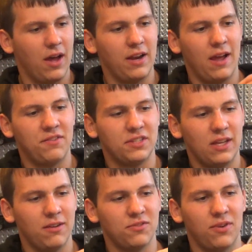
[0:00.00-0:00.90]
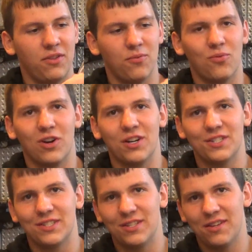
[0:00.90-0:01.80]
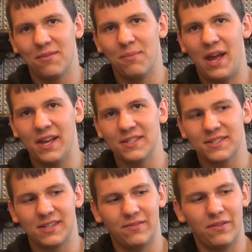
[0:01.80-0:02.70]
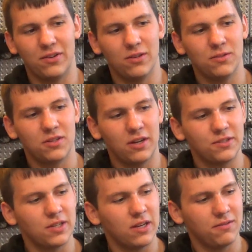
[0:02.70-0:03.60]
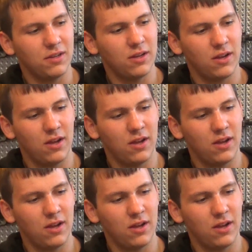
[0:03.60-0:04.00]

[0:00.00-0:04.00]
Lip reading: And I have to say it was one of the worst masks I've ever used in Airsoft.